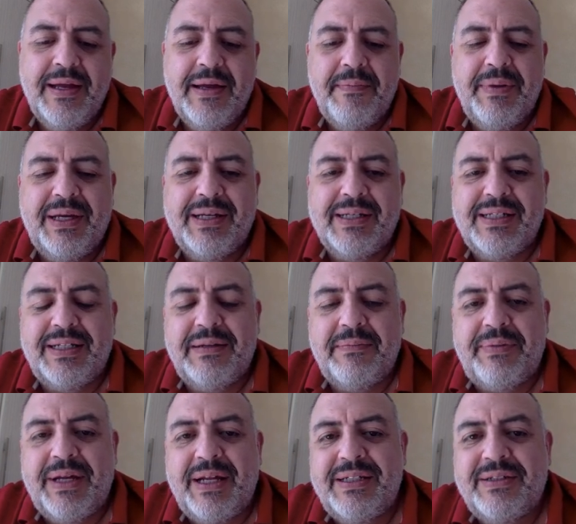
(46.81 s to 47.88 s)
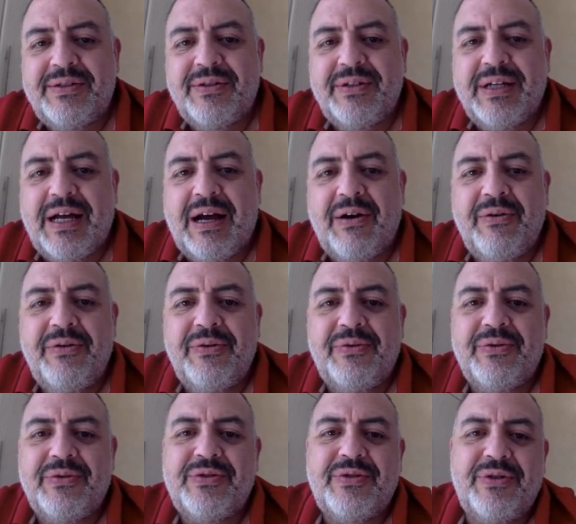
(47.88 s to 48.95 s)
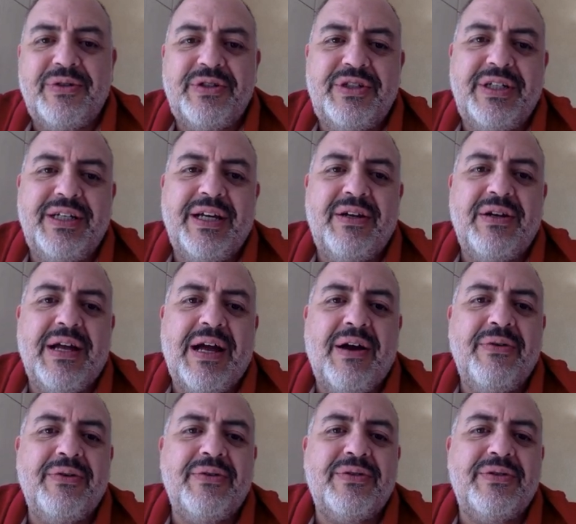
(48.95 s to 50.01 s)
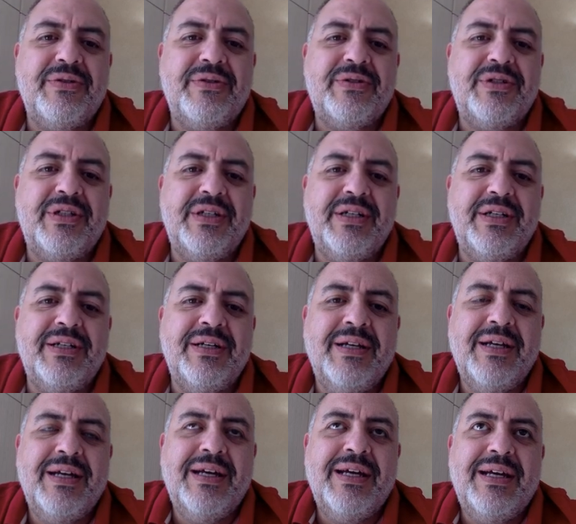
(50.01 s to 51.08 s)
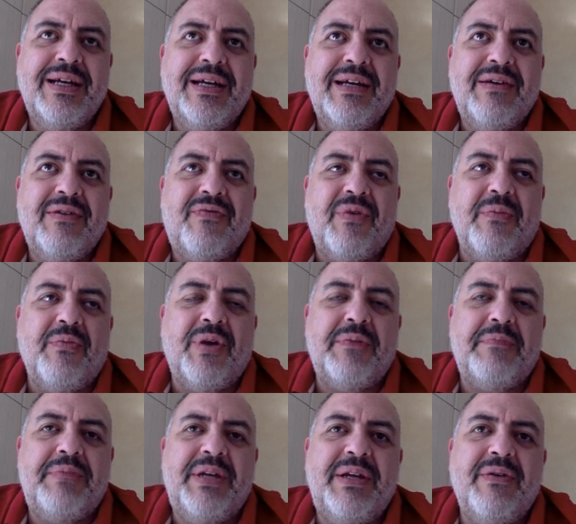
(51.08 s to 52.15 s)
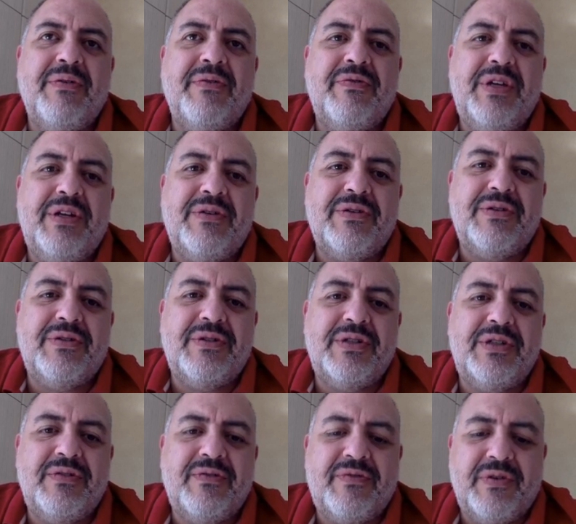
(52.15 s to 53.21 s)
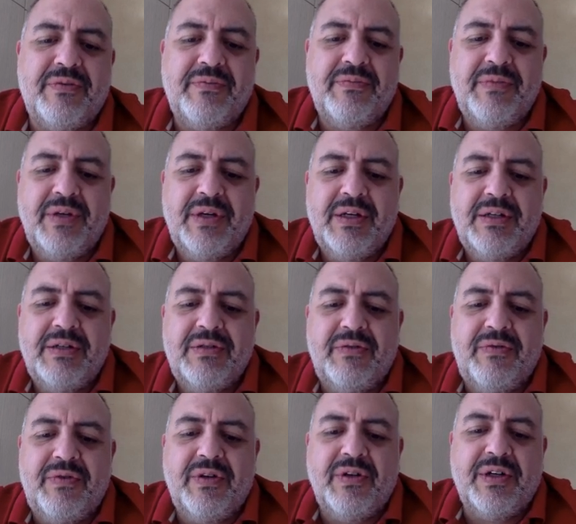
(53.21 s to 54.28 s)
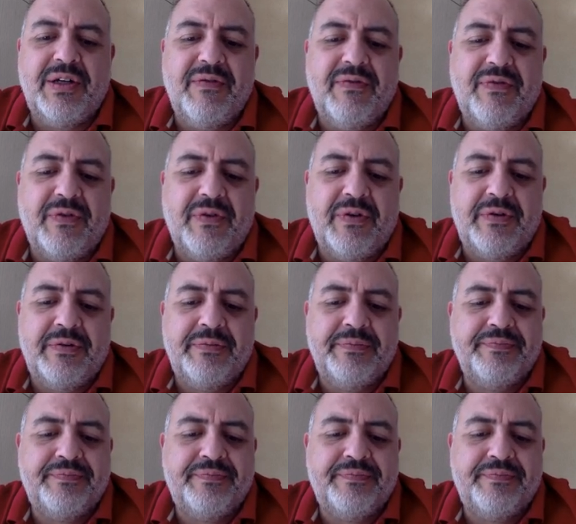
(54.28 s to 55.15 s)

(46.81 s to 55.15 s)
because it depends how you're searching and how you're searching from what POV you're searching from. So if you're looking for,